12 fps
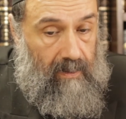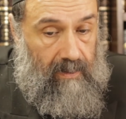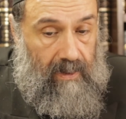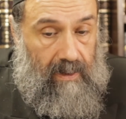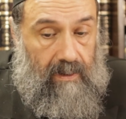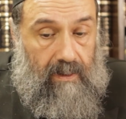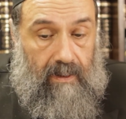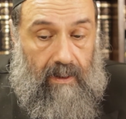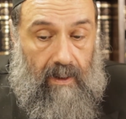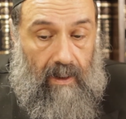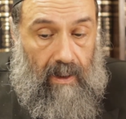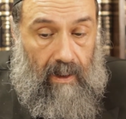did
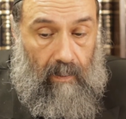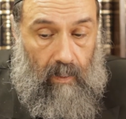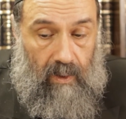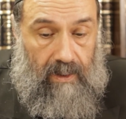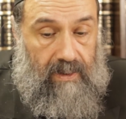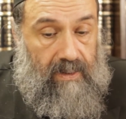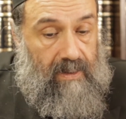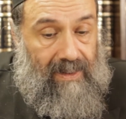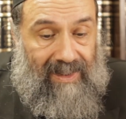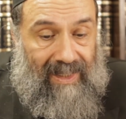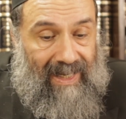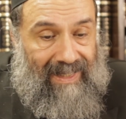was
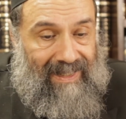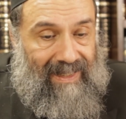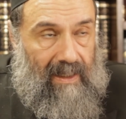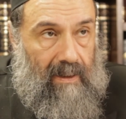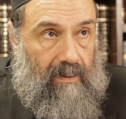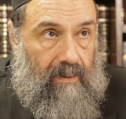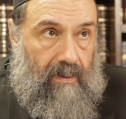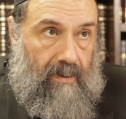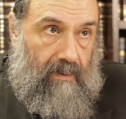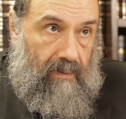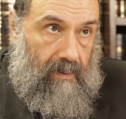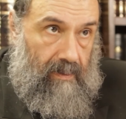tightening the
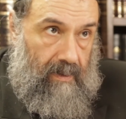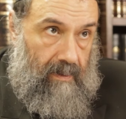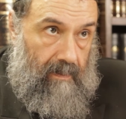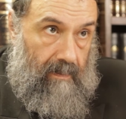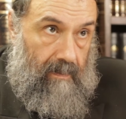screws,